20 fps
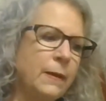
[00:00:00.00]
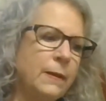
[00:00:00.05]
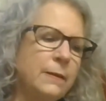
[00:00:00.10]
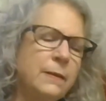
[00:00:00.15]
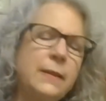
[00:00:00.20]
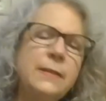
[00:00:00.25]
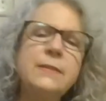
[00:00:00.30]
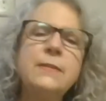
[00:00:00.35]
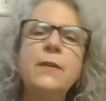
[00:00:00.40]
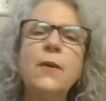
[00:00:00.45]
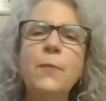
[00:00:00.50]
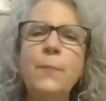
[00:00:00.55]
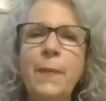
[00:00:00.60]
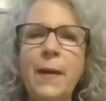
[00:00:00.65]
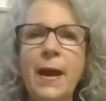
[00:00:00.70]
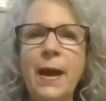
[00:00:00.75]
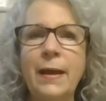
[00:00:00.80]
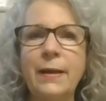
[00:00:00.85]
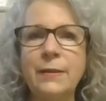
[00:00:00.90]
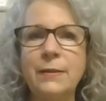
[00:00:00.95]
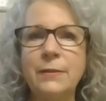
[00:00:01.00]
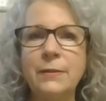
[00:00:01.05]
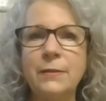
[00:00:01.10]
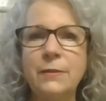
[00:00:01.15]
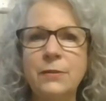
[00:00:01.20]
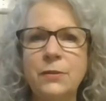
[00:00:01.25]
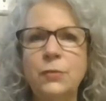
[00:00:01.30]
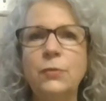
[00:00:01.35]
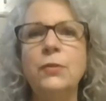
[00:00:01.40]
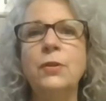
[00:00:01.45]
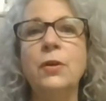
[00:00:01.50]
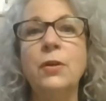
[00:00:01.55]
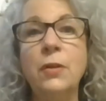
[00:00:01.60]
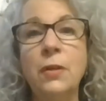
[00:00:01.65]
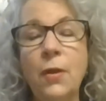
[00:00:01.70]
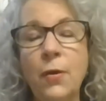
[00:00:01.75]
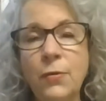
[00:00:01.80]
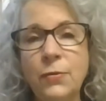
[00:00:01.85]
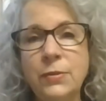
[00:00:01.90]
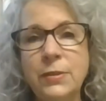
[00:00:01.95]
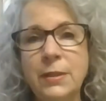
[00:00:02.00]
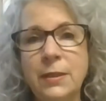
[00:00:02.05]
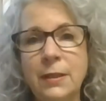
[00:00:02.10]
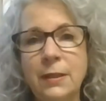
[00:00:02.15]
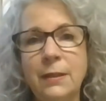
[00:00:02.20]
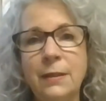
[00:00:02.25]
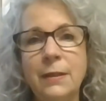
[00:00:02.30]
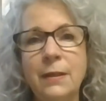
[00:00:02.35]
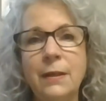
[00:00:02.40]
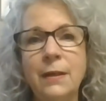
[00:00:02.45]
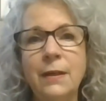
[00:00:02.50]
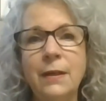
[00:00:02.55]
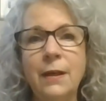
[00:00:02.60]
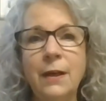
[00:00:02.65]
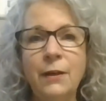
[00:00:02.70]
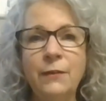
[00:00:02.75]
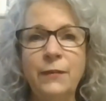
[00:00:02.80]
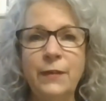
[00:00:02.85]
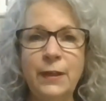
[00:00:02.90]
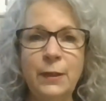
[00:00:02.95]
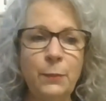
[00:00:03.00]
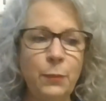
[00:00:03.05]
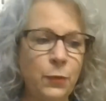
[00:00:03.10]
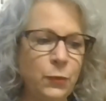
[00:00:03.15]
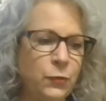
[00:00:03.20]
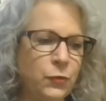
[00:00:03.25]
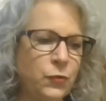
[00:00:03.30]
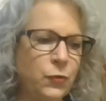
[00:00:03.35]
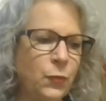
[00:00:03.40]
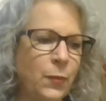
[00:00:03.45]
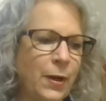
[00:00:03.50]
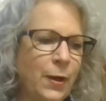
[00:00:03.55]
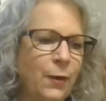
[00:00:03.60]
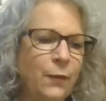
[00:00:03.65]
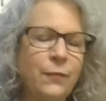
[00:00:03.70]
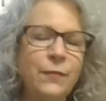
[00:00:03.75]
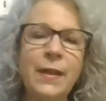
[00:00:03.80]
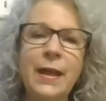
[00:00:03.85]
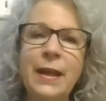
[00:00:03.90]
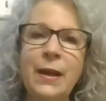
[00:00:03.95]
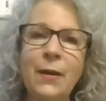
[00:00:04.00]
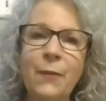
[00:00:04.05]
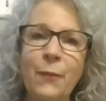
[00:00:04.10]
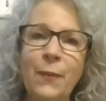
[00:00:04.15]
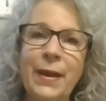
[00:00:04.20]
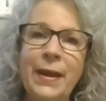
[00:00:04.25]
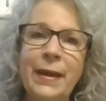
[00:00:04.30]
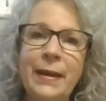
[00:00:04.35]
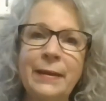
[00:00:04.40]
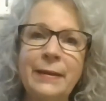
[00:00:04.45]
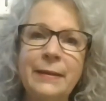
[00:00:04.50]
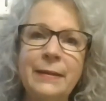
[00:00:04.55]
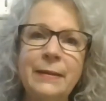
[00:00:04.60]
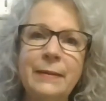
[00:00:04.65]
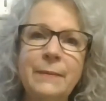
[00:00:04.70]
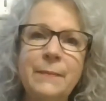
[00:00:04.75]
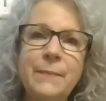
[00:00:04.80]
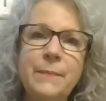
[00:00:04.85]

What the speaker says: Let's go back to the closing of Hebrews 12 that I read.